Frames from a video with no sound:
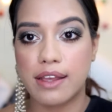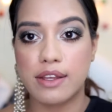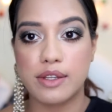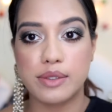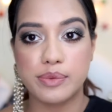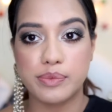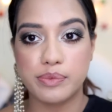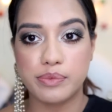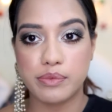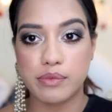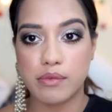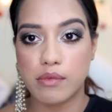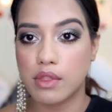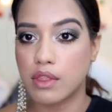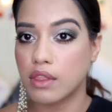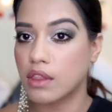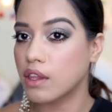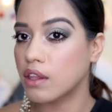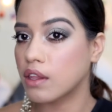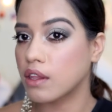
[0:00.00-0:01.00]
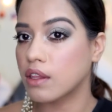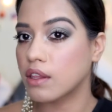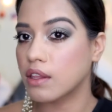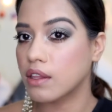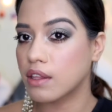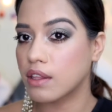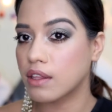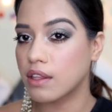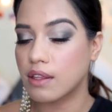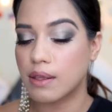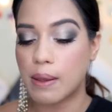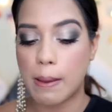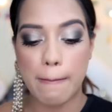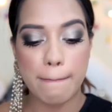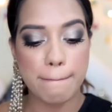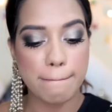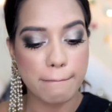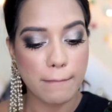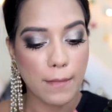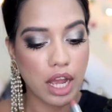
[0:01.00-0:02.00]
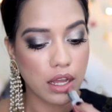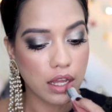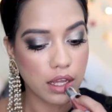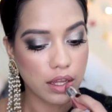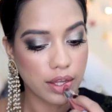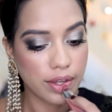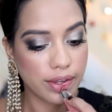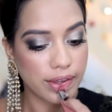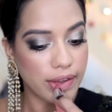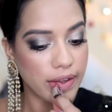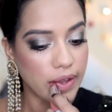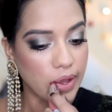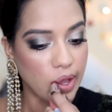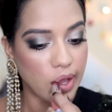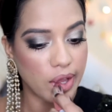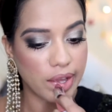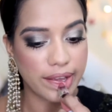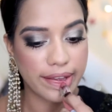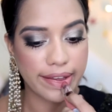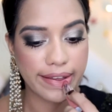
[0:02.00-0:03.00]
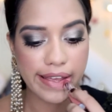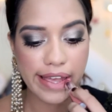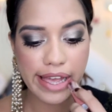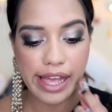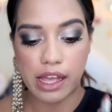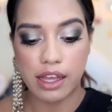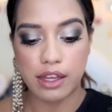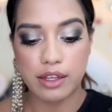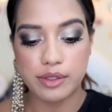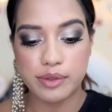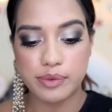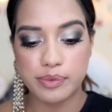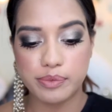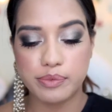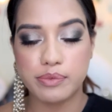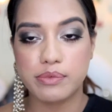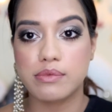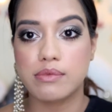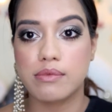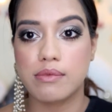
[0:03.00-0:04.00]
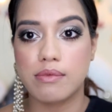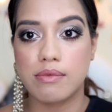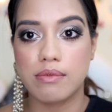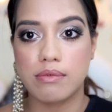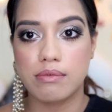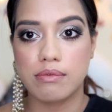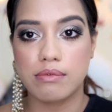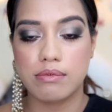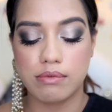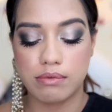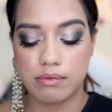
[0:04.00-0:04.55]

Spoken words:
with the nude lipstick, but I decided to go a little bit more bold